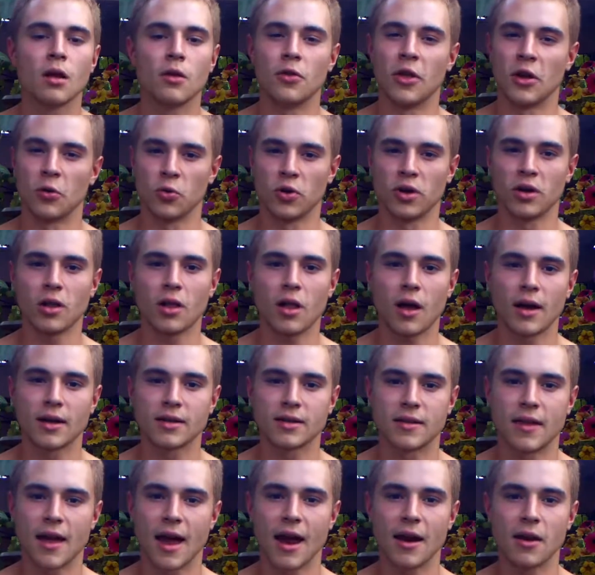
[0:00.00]
They
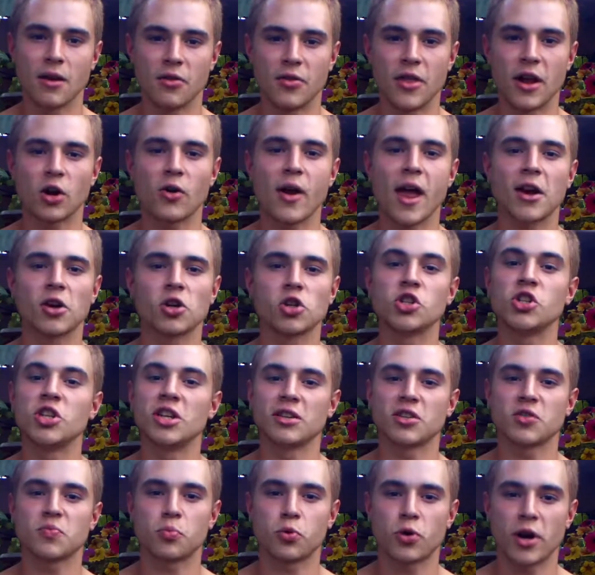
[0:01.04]
realize that their energy
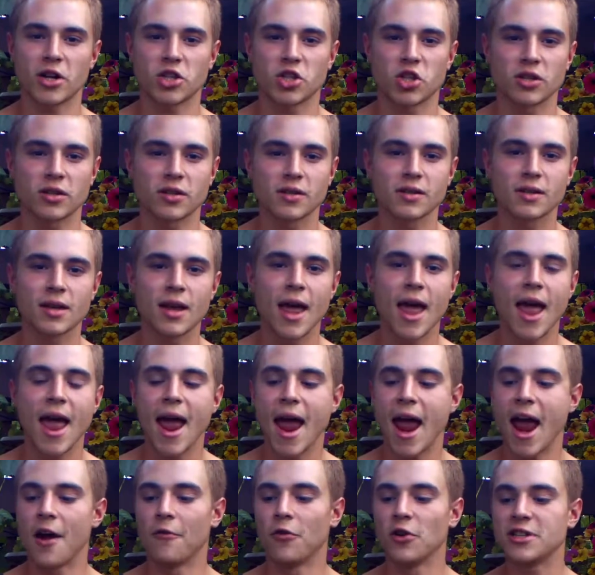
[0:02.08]
is precious.
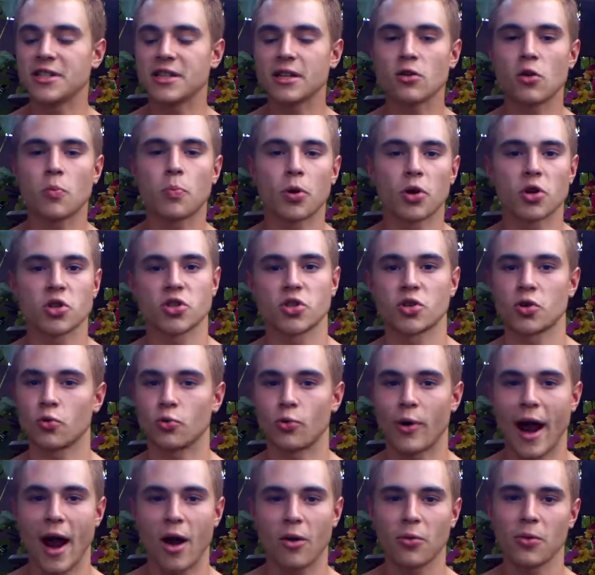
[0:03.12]
Every single person
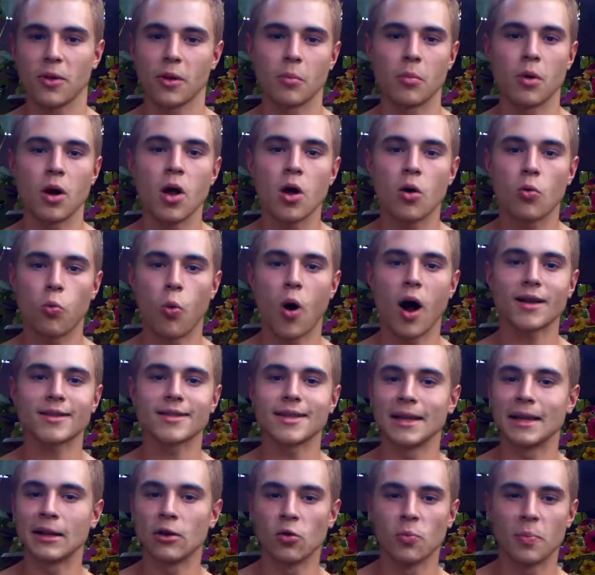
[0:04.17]
around them wants
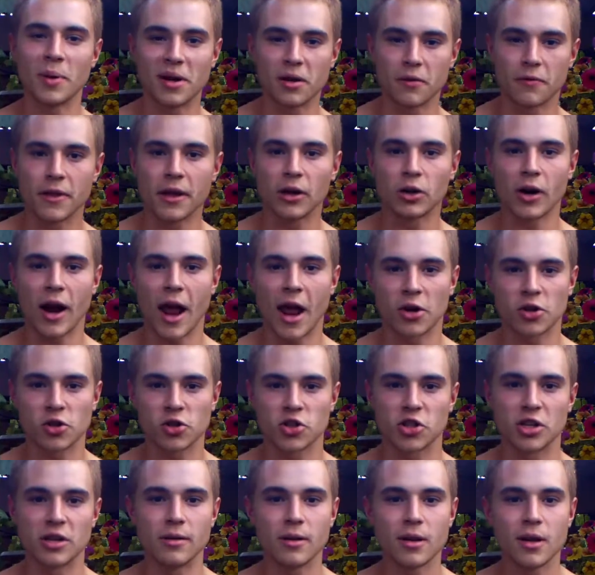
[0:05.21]
a little bit of their
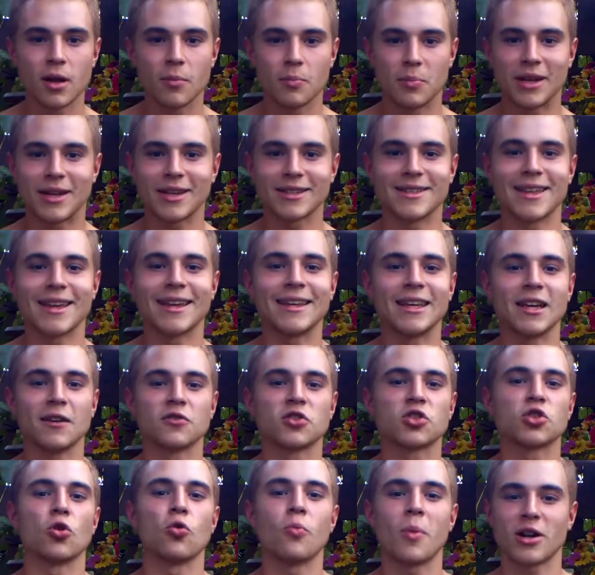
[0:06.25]
energy because they give
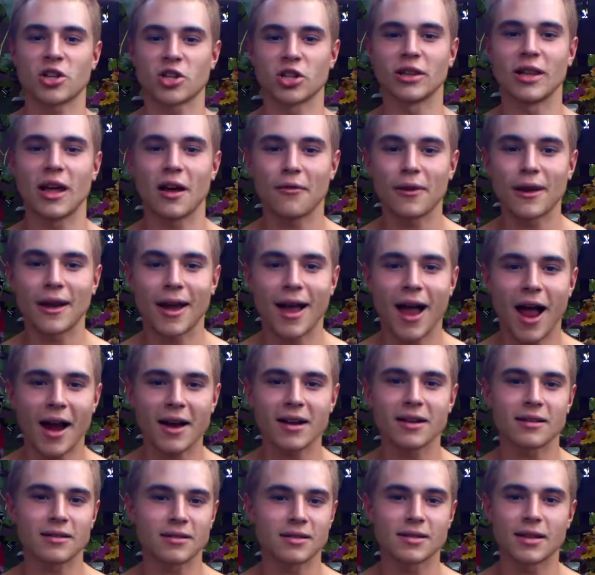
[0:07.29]
so much loving
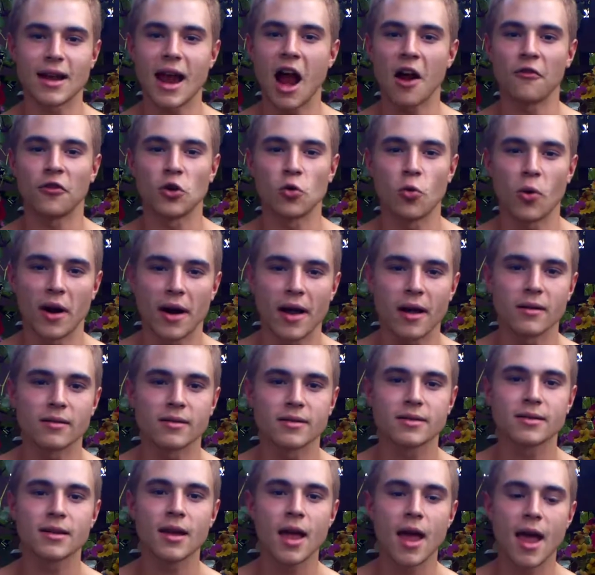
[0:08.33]
kindness to everyone
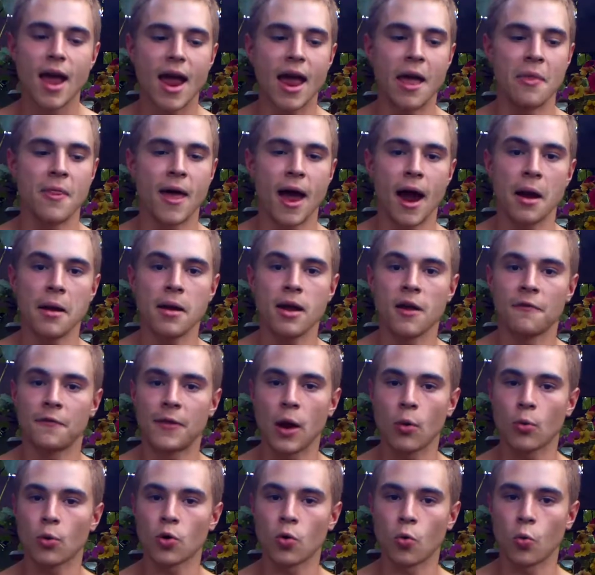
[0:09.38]
else, and that if
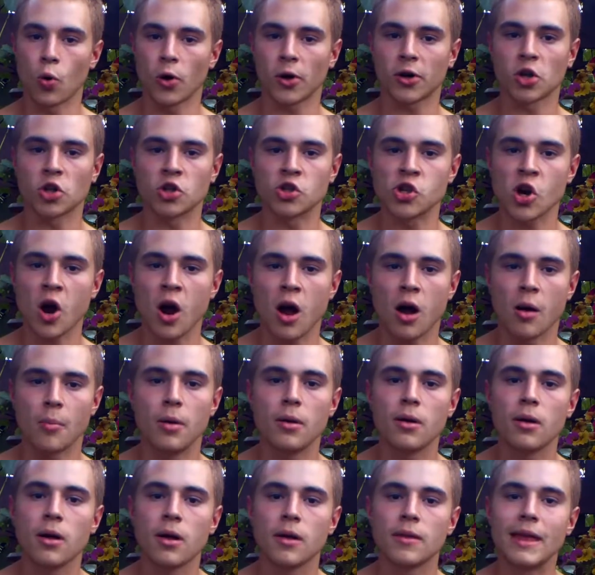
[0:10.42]
they were to work a job,
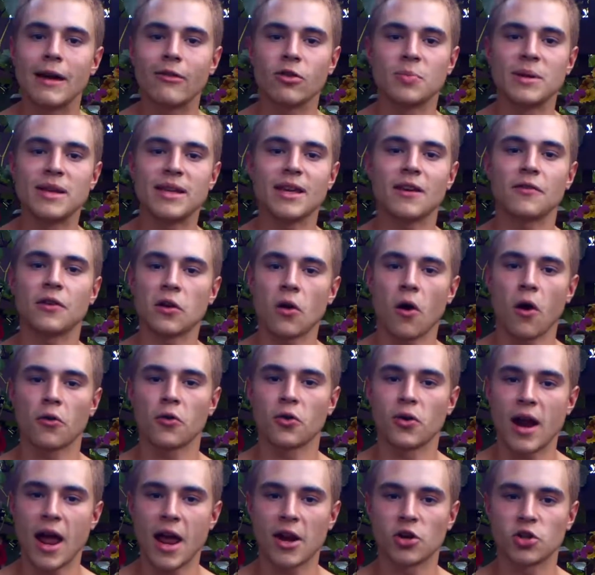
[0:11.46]
that would be giving all
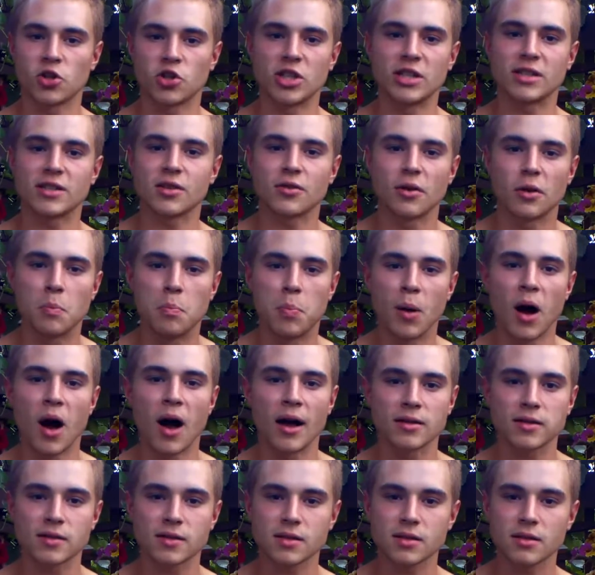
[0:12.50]
their energy to their
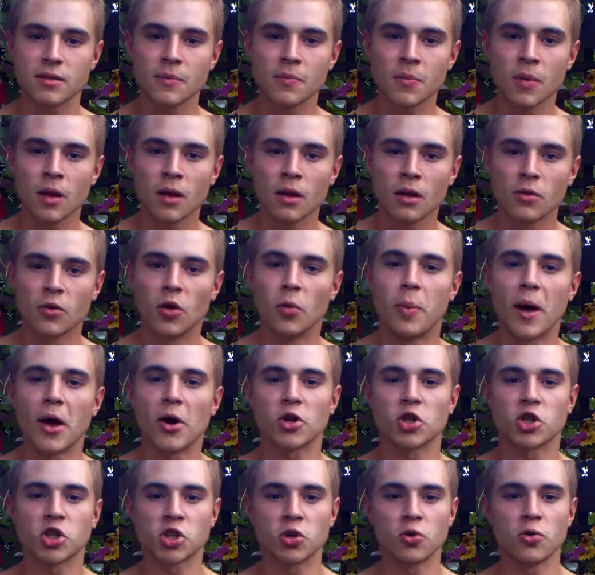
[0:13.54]
boss. They're better
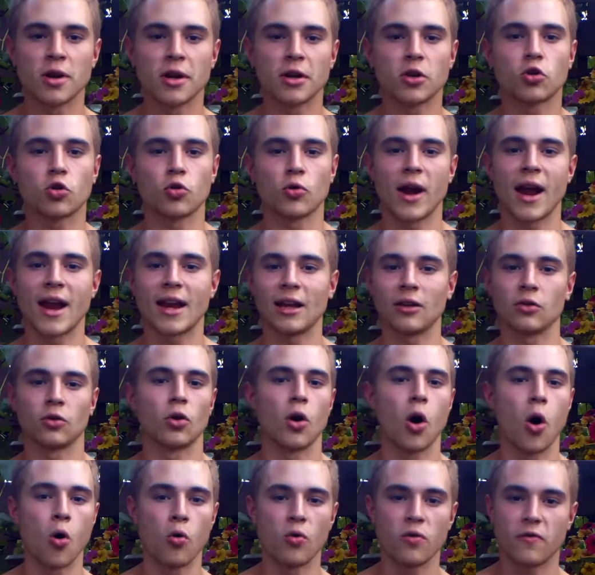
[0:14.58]
suited creating their
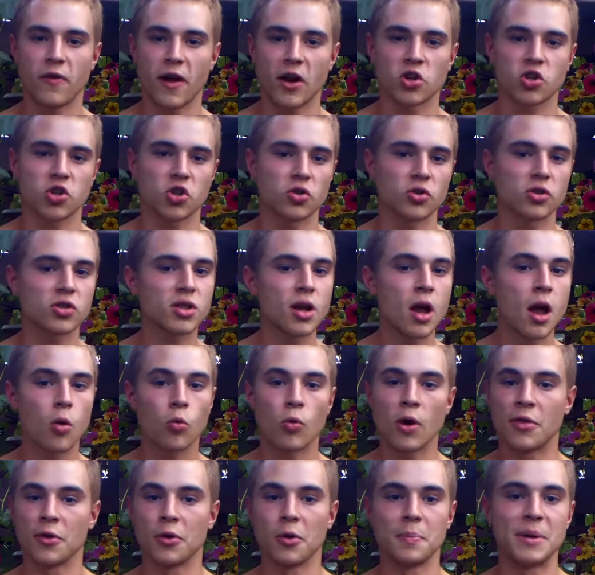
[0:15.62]
own ventures,
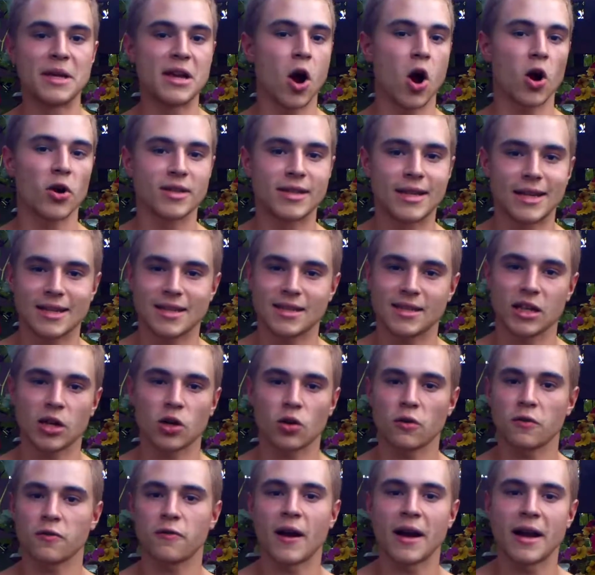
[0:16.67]
whether it be artistic
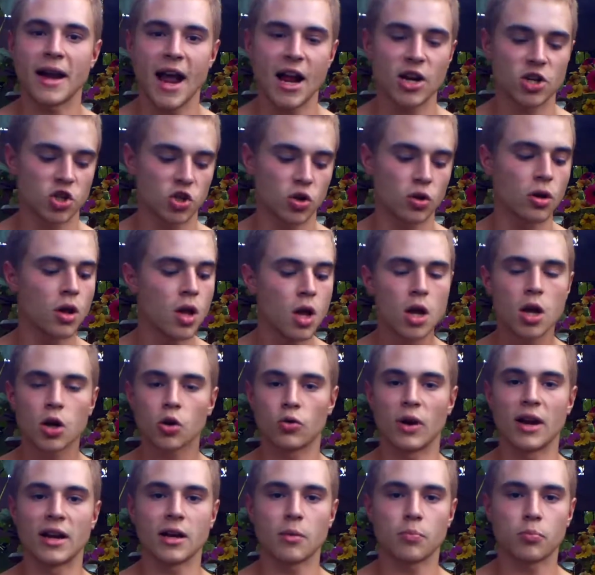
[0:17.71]
or financial,
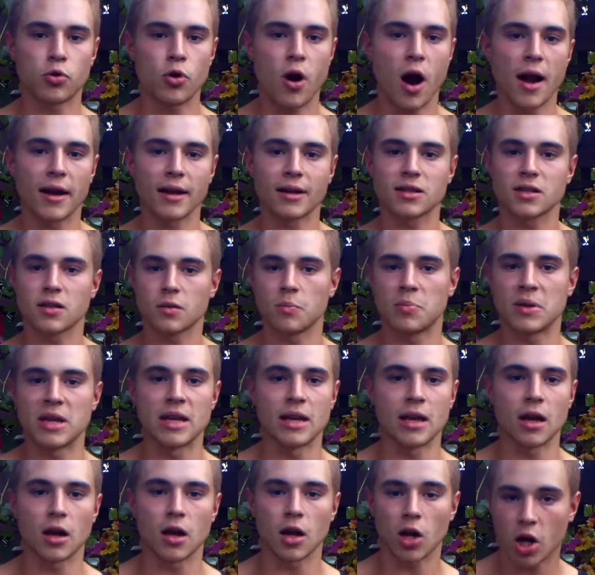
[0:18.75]
creating a product,
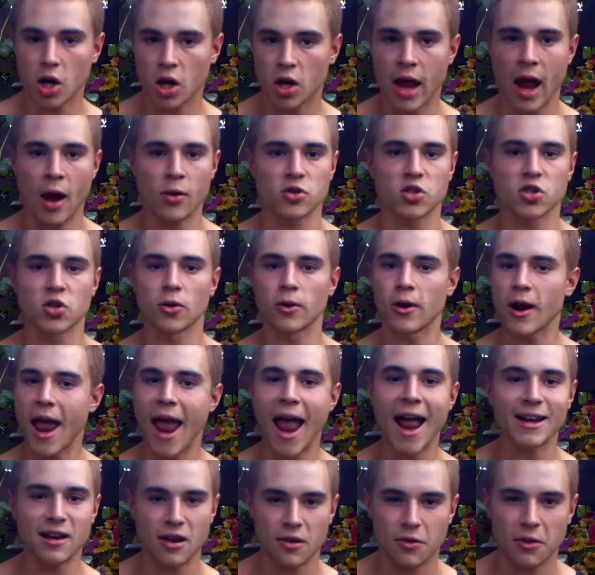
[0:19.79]
being a counselor,
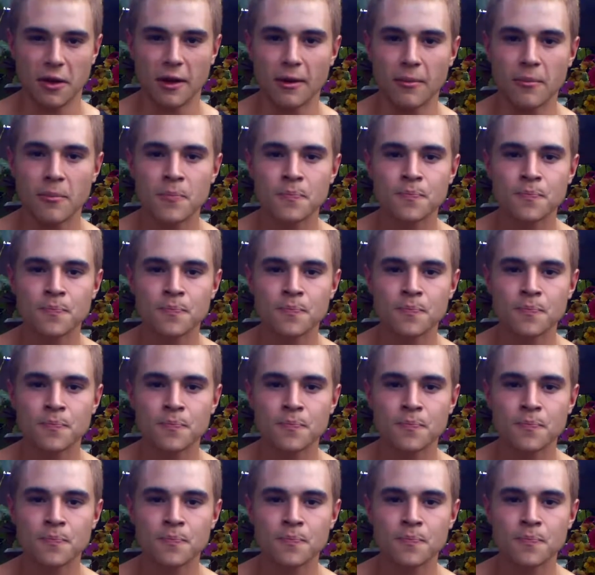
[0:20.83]
anything.